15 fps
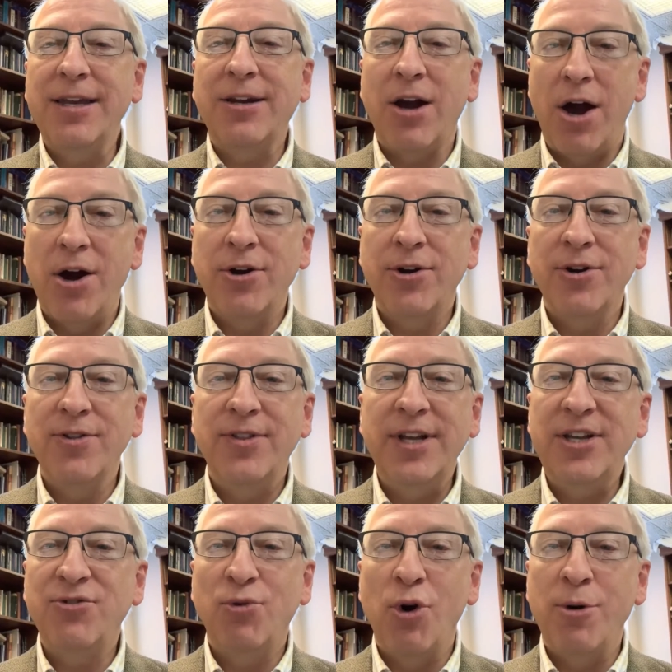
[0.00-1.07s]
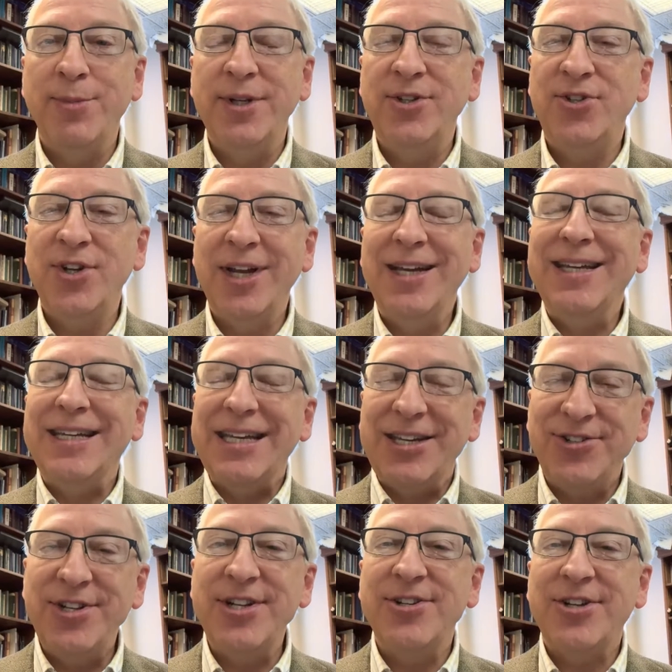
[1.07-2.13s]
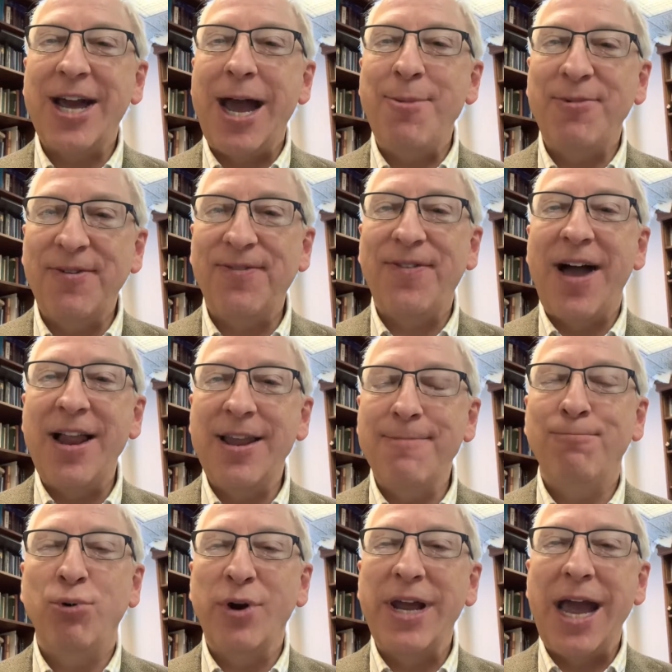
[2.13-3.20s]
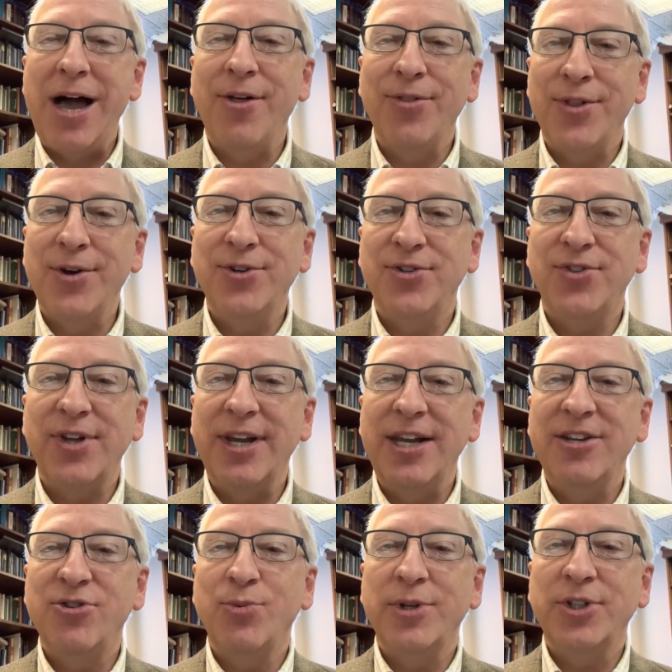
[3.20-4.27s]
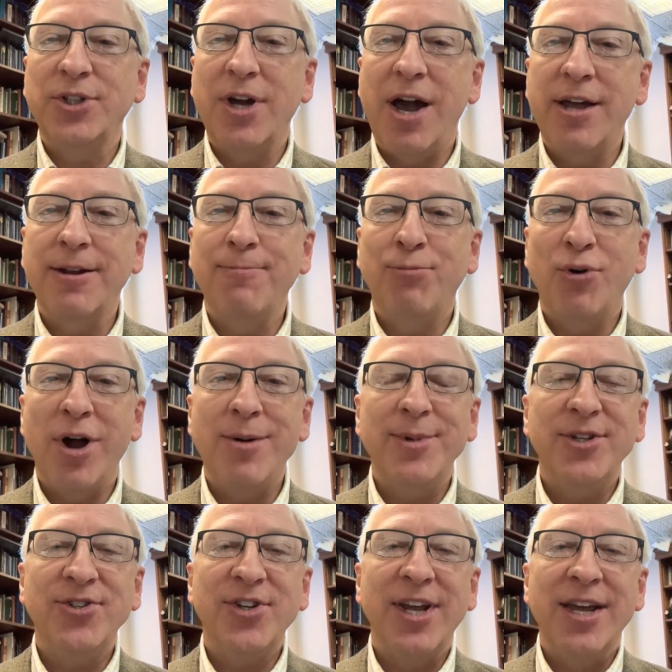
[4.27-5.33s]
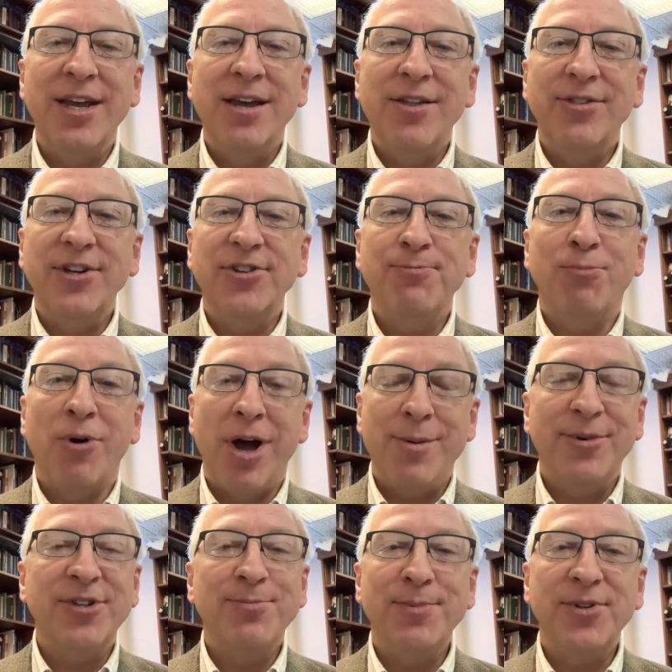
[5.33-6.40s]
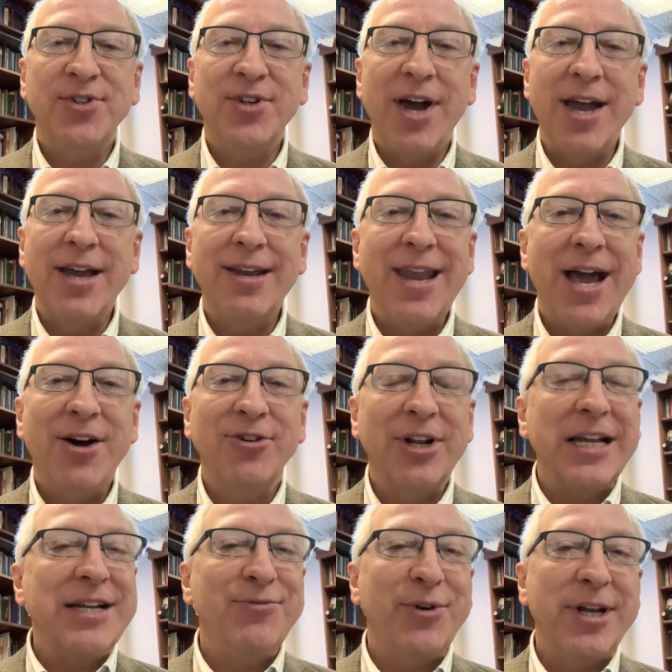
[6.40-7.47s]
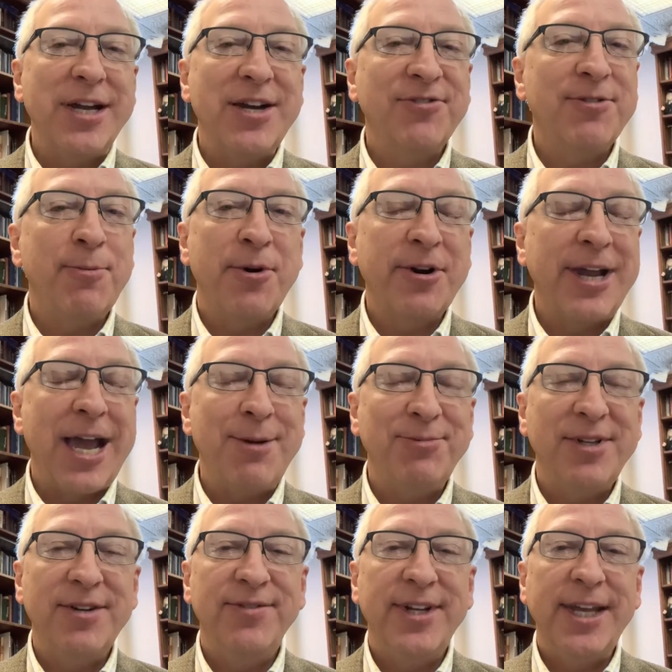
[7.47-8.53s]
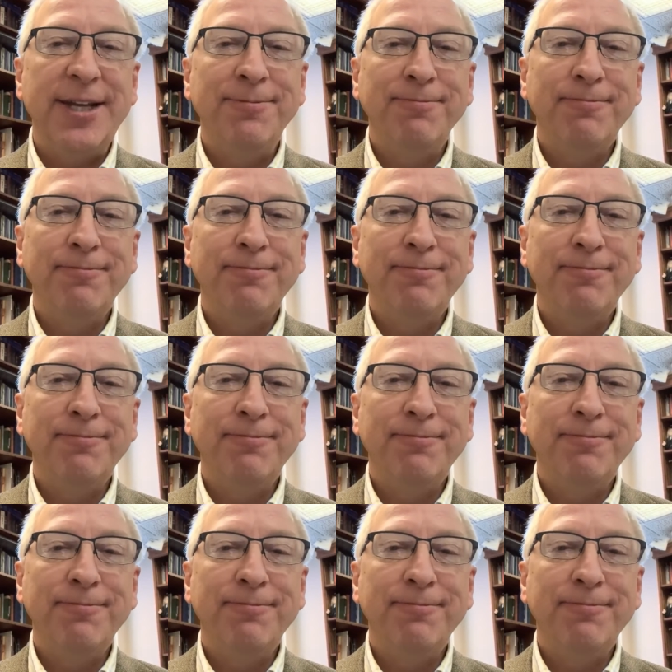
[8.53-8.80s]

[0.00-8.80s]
conquer these Romans? Isn't it time to finally bring out those things which God had promised, this promised Messiah now delivering us from our captivity?